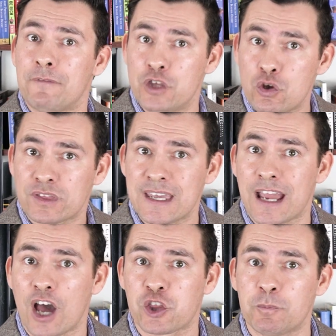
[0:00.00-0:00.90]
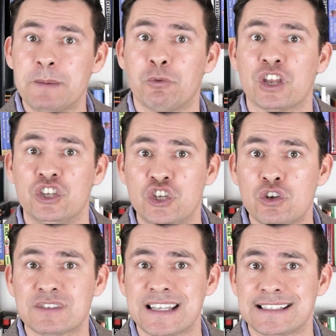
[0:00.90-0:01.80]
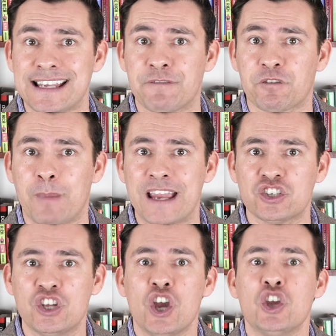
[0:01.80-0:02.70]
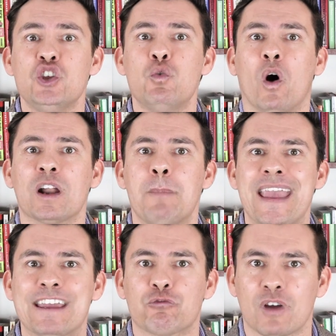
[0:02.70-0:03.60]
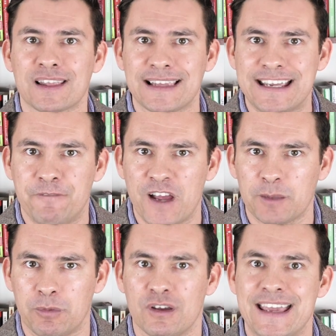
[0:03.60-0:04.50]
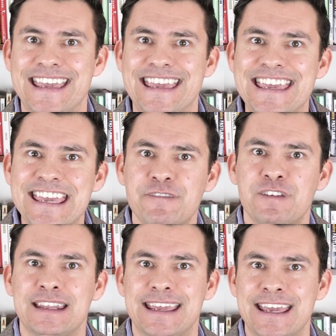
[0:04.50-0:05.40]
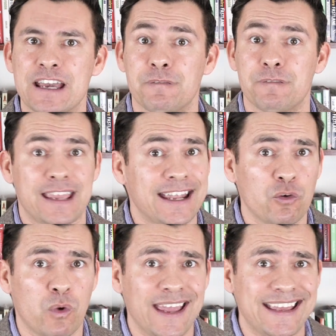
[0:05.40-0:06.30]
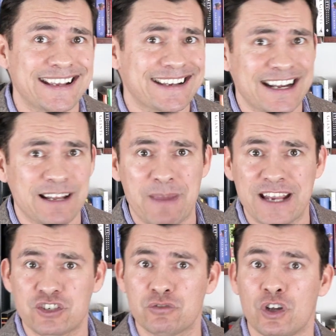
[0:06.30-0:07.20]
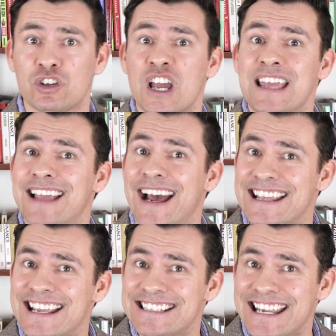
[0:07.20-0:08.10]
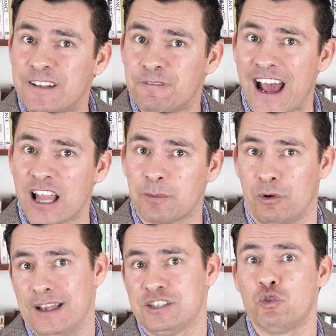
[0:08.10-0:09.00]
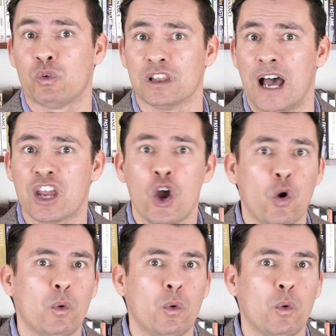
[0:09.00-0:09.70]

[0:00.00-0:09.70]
If you think other people can use this information, you want to make it readily available even if, in a way, it kind of makes you look not as infallible as you would like.